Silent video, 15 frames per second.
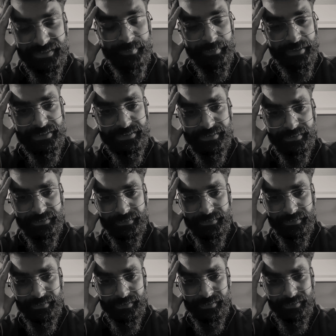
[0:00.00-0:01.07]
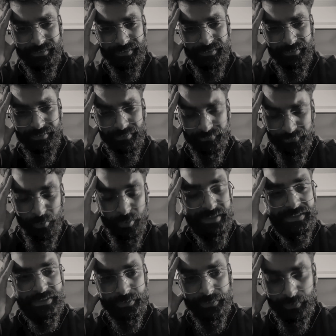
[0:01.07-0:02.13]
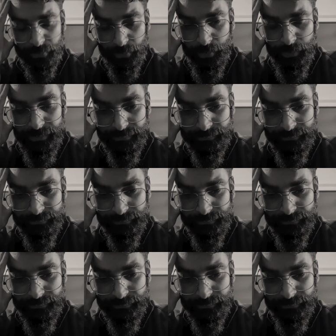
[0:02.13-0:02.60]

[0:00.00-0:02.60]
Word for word: and please focus on your goal,